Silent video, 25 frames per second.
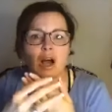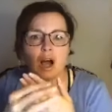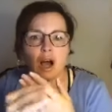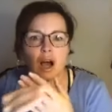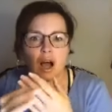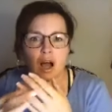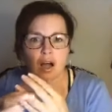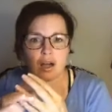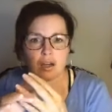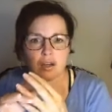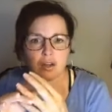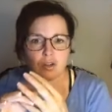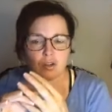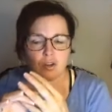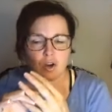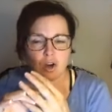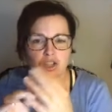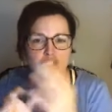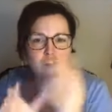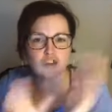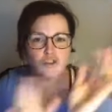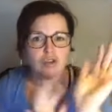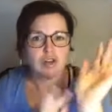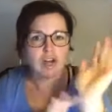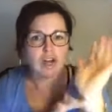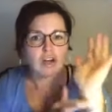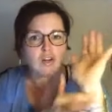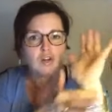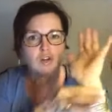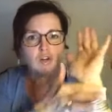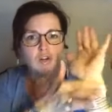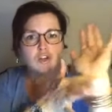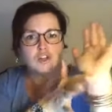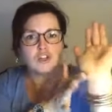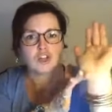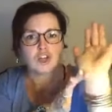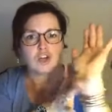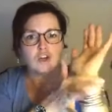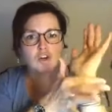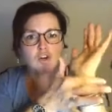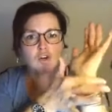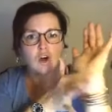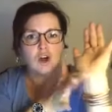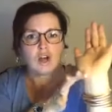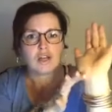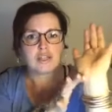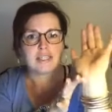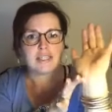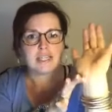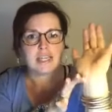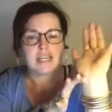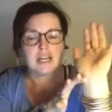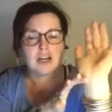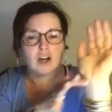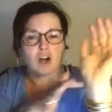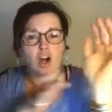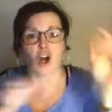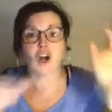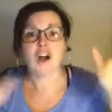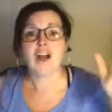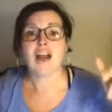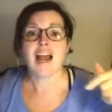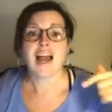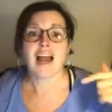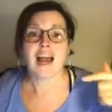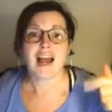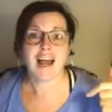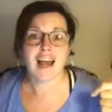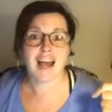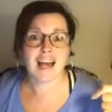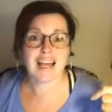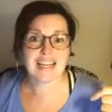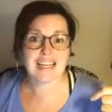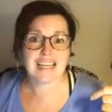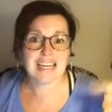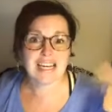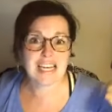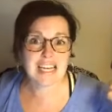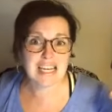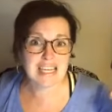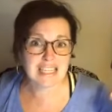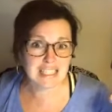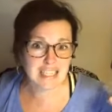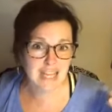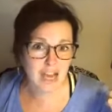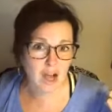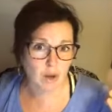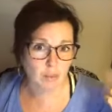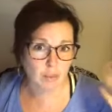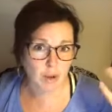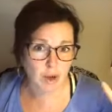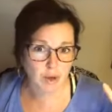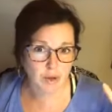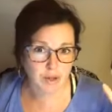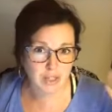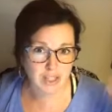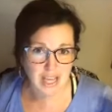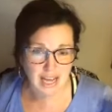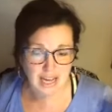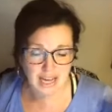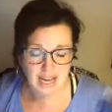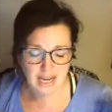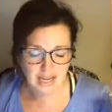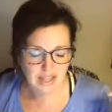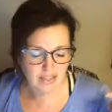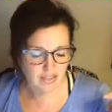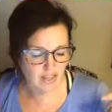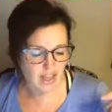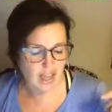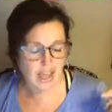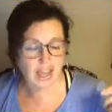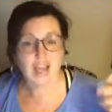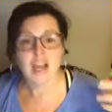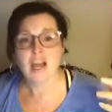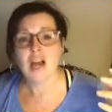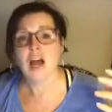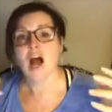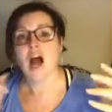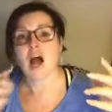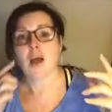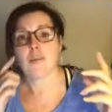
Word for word: uh, across your knuckles, across here, uh, knees, elbows, that kind of thing.